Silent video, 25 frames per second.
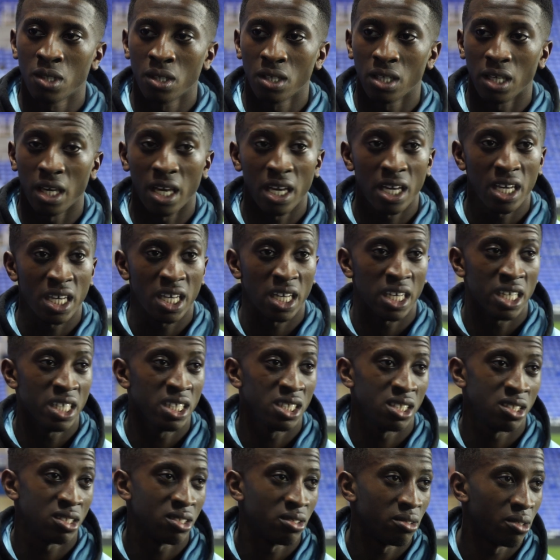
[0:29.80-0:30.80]
Yeah, it
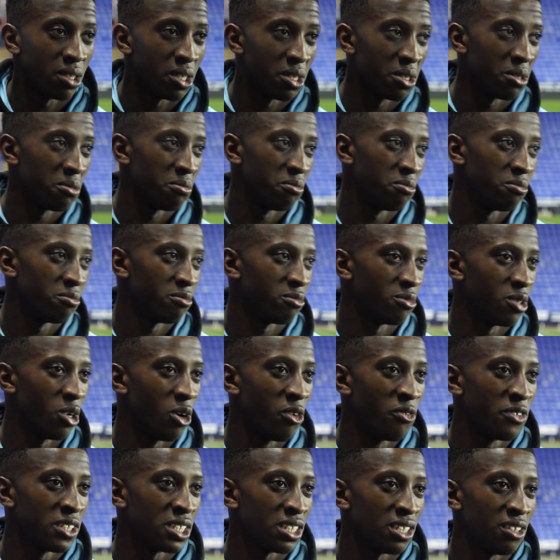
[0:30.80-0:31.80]
is. Um,
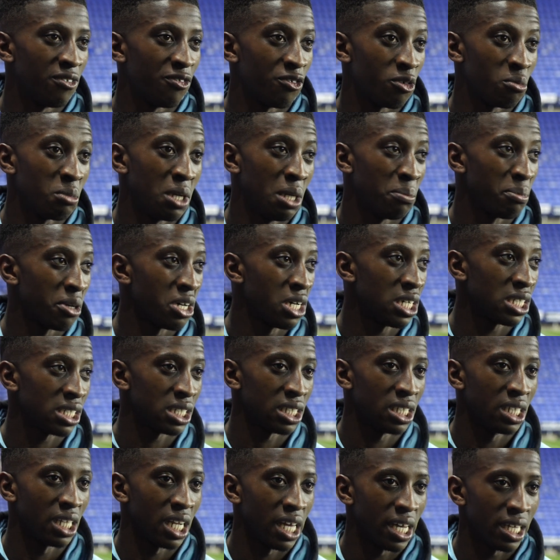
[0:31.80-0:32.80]
obviously, for me
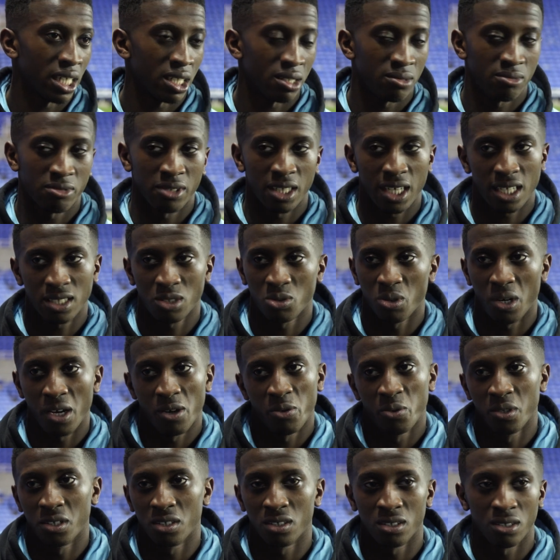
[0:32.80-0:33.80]
personally, like that's what
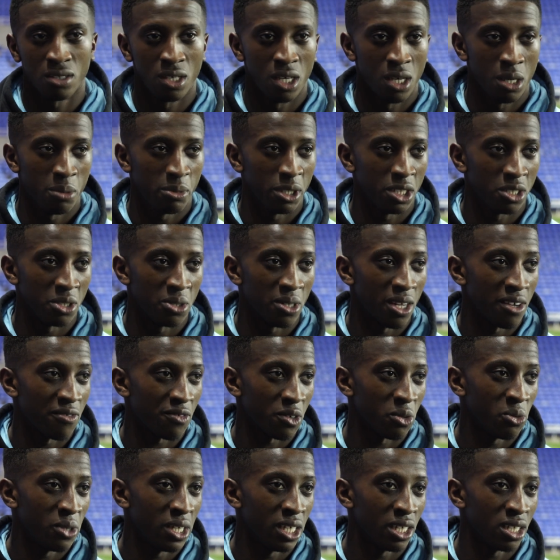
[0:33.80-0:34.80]
I want to be doing
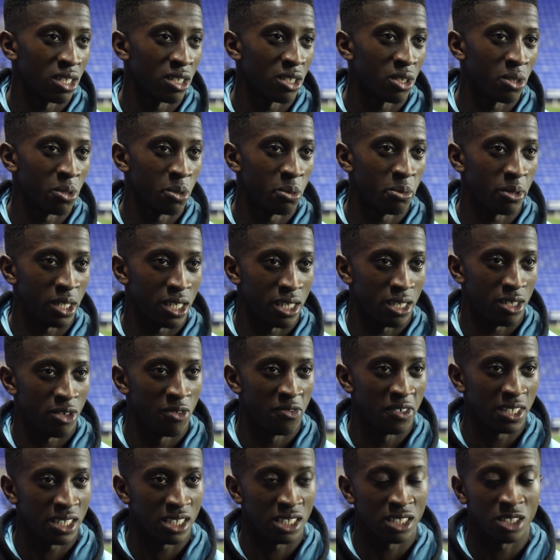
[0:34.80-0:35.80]
every week, you know. But
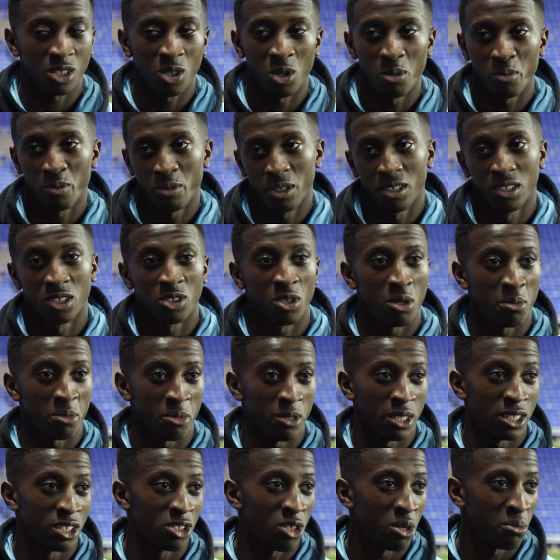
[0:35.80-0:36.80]
obviously, it's not, it's not,
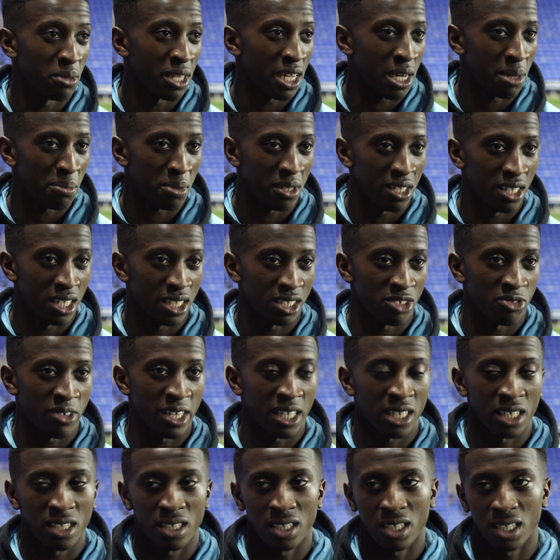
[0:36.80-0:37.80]
it's not been happening as
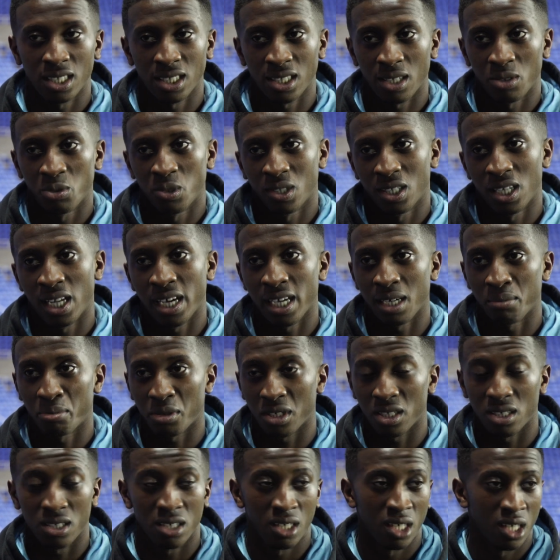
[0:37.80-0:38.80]
regular as I would like.
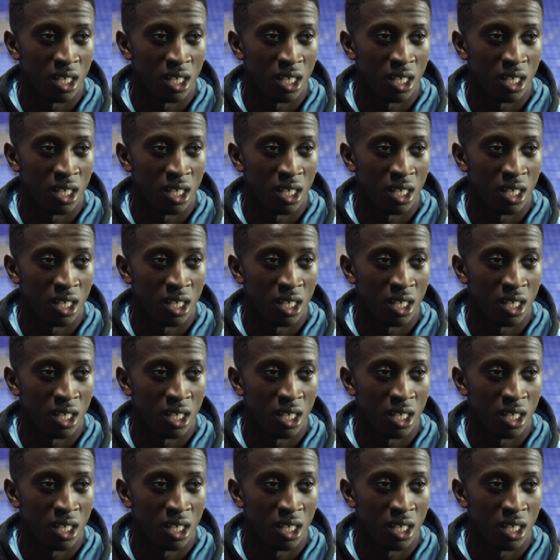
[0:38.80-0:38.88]
But